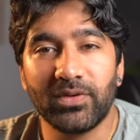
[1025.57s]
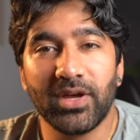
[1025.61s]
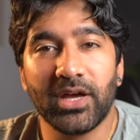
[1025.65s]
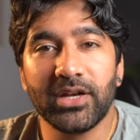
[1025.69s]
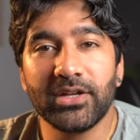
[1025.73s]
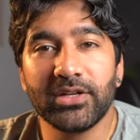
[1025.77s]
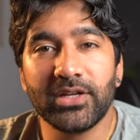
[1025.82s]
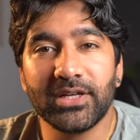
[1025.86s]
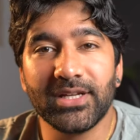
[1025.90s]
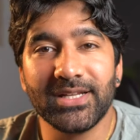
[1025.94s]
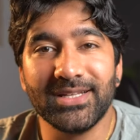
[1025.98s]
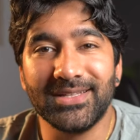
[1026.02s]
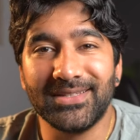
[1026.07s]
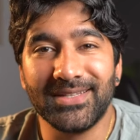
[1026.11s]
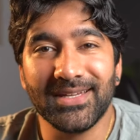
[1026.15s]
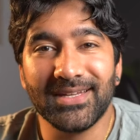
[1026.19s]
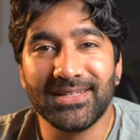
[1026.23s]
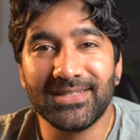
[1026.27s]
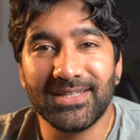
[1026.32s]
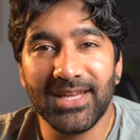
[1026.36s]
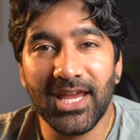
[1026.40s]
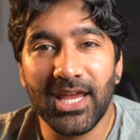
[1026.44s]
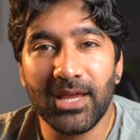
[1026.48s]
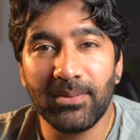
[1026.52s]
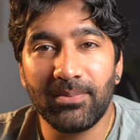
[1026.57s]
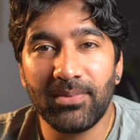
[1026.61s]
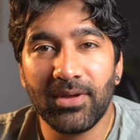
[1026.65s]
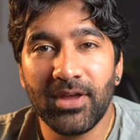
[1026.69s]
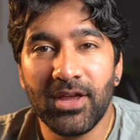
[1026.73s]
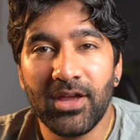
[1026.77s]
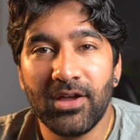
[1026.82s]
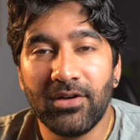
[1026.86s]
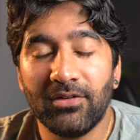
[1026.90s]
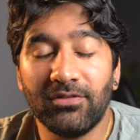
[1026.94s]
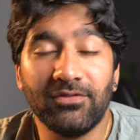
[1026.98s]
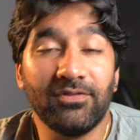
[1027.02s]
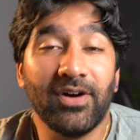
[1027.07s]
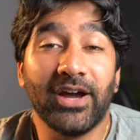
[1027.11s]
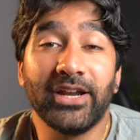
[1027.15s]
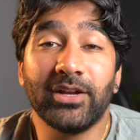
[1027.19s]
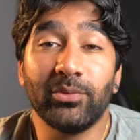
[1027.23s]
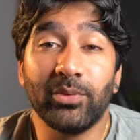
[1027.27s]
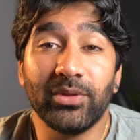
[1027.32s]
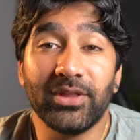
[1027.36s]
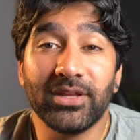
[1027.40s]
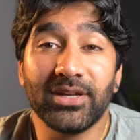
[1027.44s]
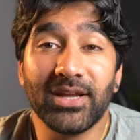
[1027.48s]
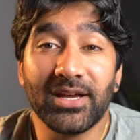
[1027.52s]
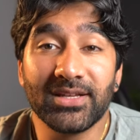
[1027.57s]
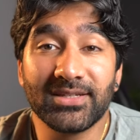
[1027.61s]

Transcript: got to dig deep, find it within